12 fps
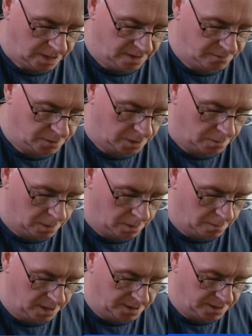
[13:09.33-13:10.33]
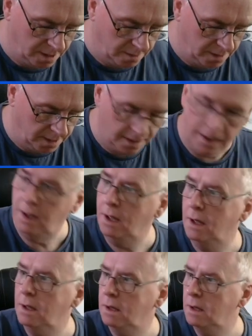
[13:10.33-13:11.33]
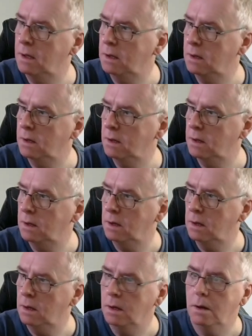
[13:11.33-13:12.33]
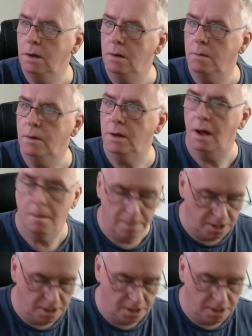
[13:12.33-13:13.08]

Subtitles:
If we go all the way down here with our